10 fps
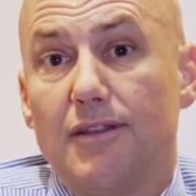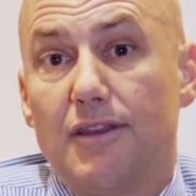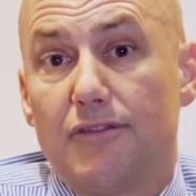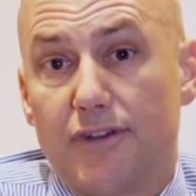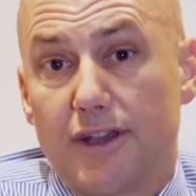The
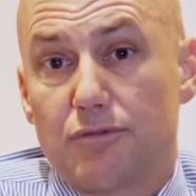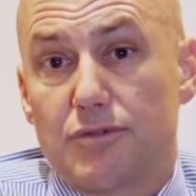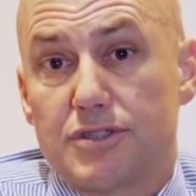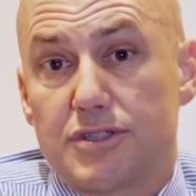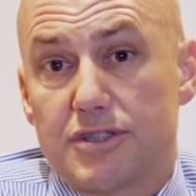effect
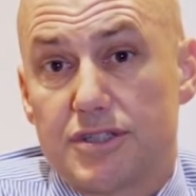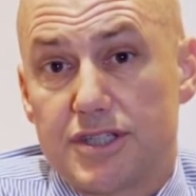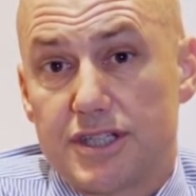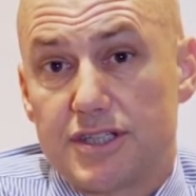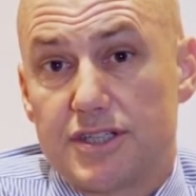was
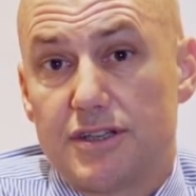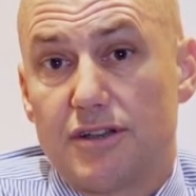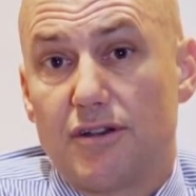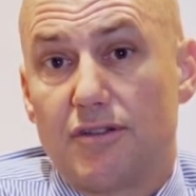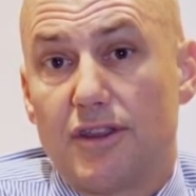consistent
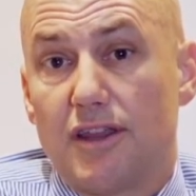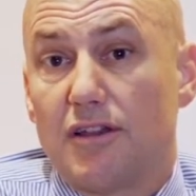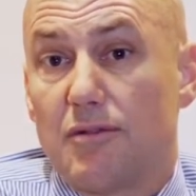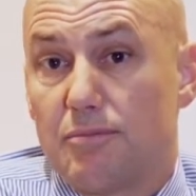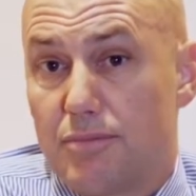on the
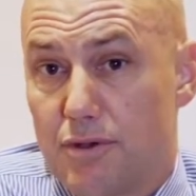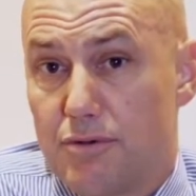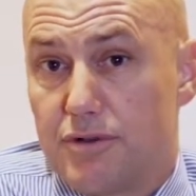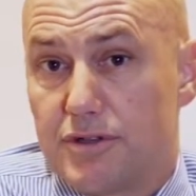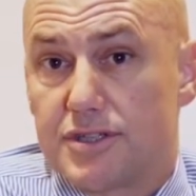
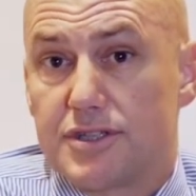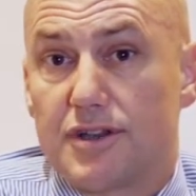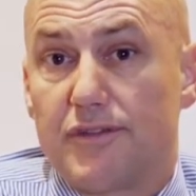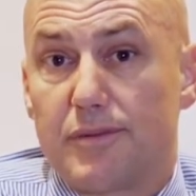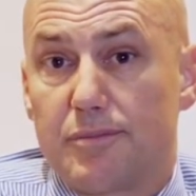components
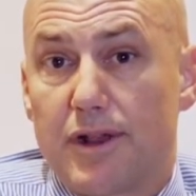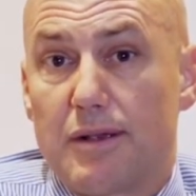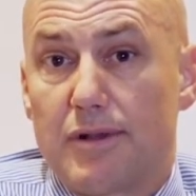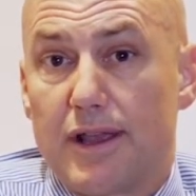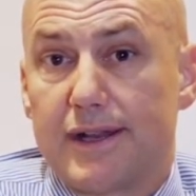of the
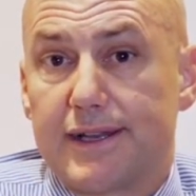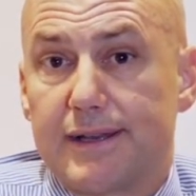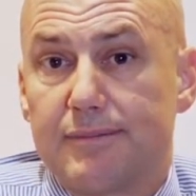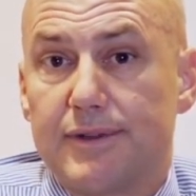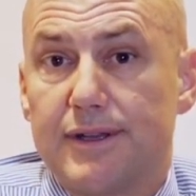primary
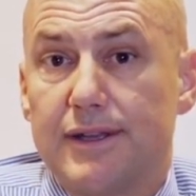outcome,